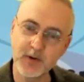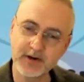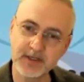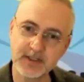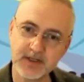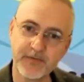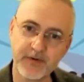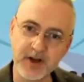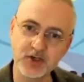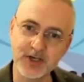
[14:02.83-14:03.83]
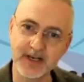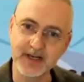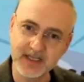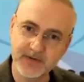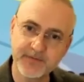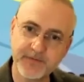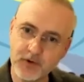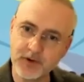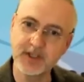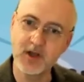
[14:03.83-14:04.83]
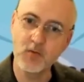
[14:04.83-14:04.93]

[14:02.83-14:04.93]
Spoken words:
where it doesn't differentiate. Let's focus